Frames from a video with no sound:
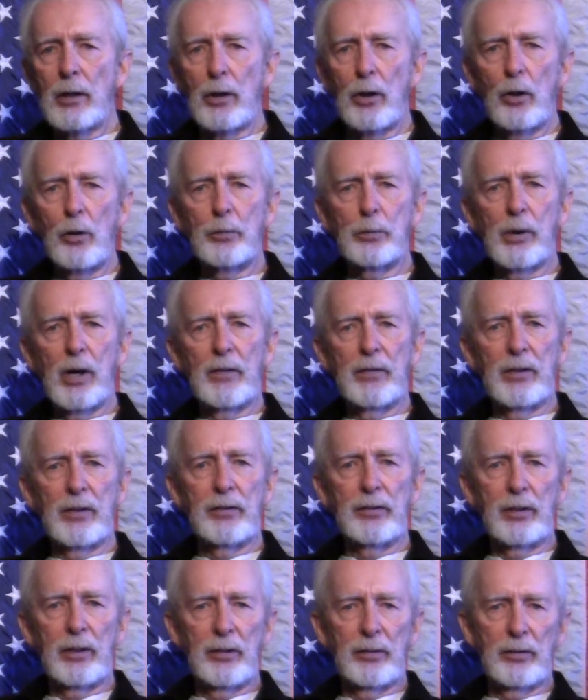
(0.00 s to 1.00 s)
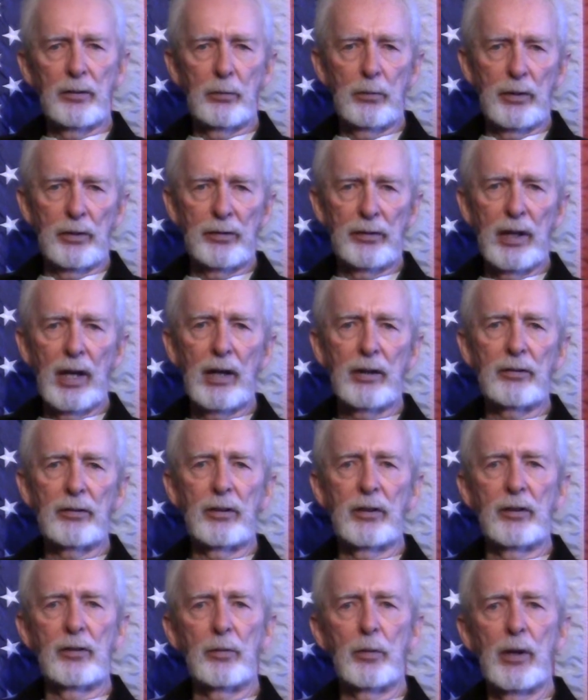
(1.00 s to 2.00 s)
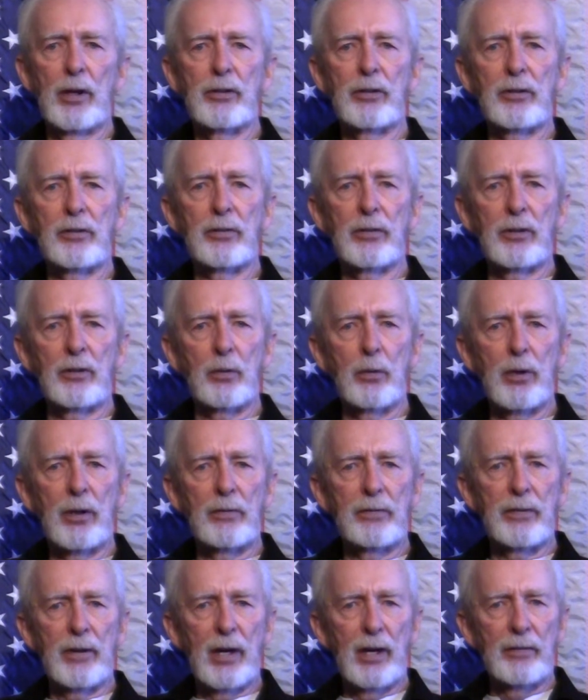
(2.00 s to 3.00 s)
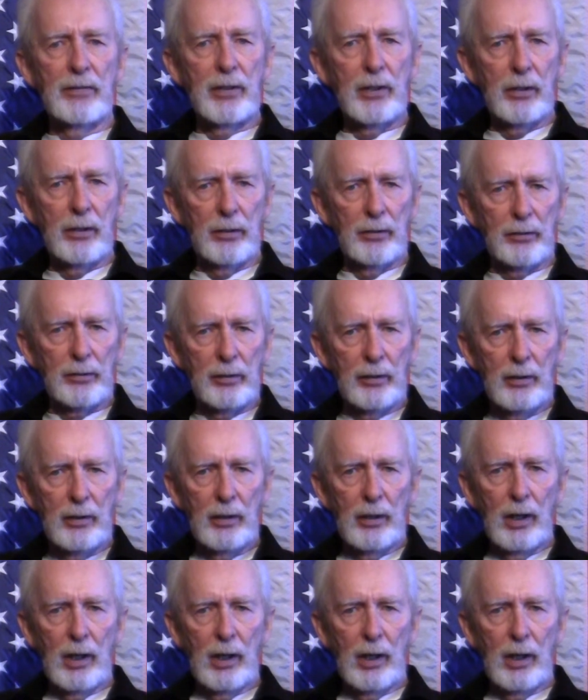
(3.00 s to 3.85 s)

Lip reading: No private citizen was taxed on his wages for 25 years,